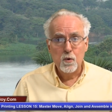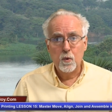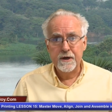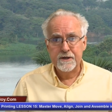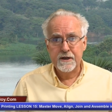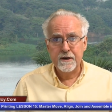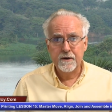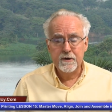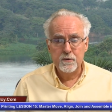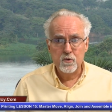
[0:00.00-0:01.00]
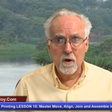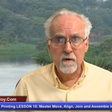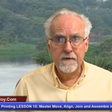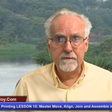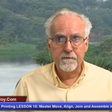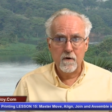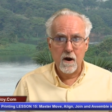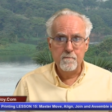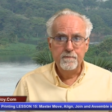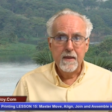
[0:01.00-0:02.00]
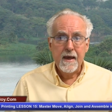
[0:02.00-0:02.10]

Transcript: which gear you drove it from.